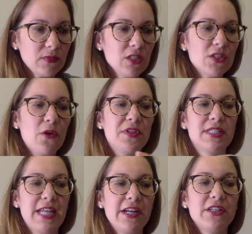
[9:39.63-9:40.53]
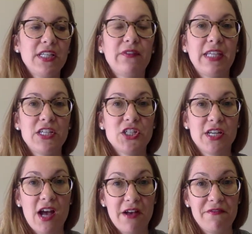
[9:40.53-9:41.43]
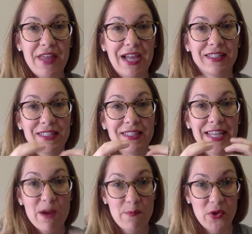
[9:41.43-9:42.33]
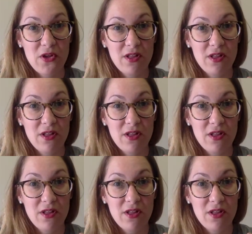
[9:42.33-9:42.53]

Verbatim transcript: So the standard deviation of that sample,